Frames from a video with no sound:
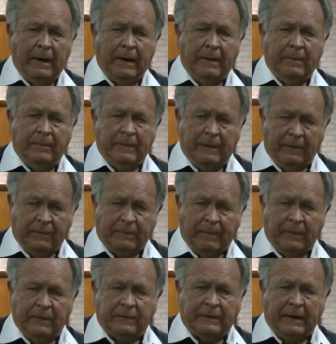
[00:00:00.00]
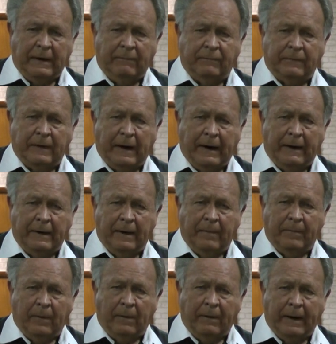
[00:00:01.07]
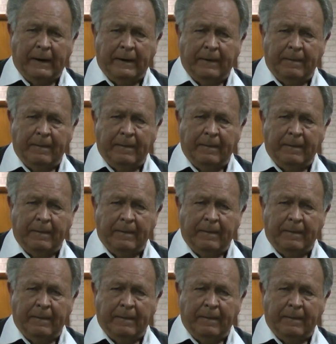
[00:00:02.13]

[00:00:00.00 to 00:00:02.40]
and here's Brother Steve's hand up, all right?